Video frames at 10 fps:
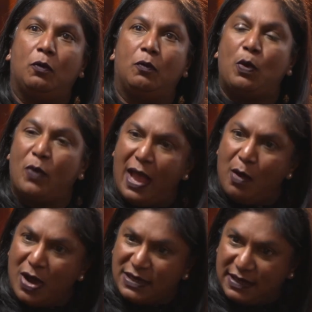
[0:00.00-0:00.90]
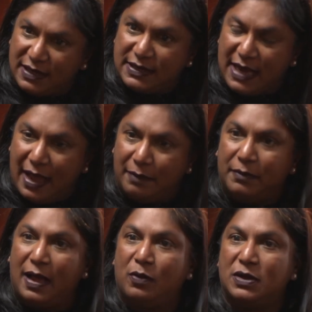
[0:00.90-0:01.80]
Well, where I was at the
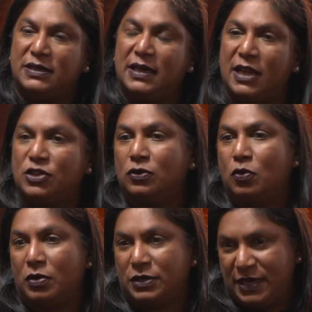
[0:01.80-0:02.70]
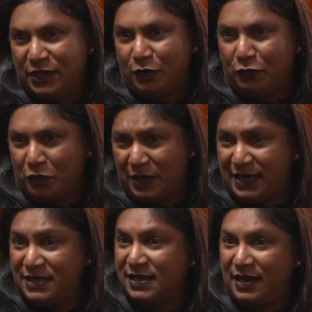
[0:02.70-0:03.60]
time, I was the National Coordinator of
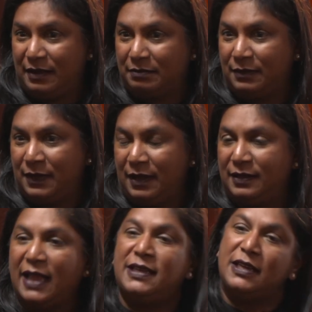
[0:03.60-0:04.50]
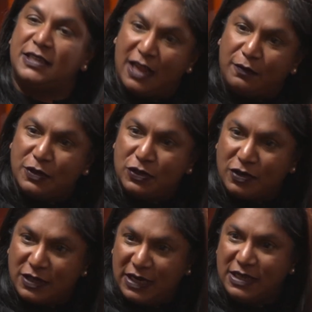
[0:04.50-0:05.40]
Organized Crime. That in itself is
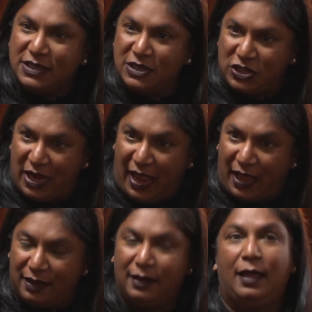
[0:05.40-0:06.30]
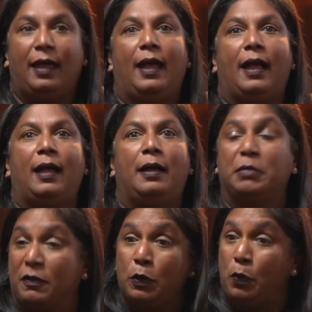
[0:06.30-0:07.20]
not an easy chair,
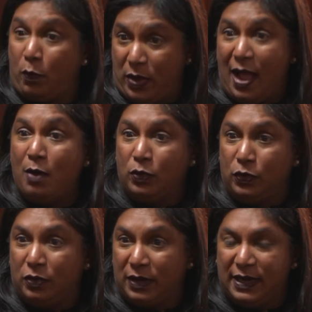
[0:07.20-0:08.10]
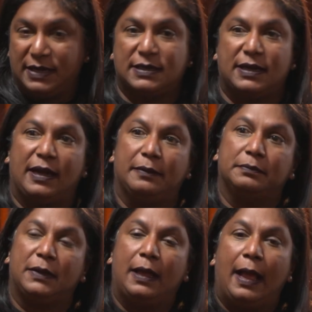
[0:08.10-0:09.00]
given where we are with organized crime.
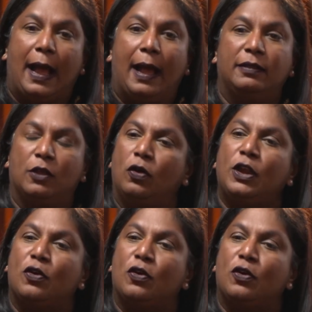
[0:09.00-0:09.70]
The only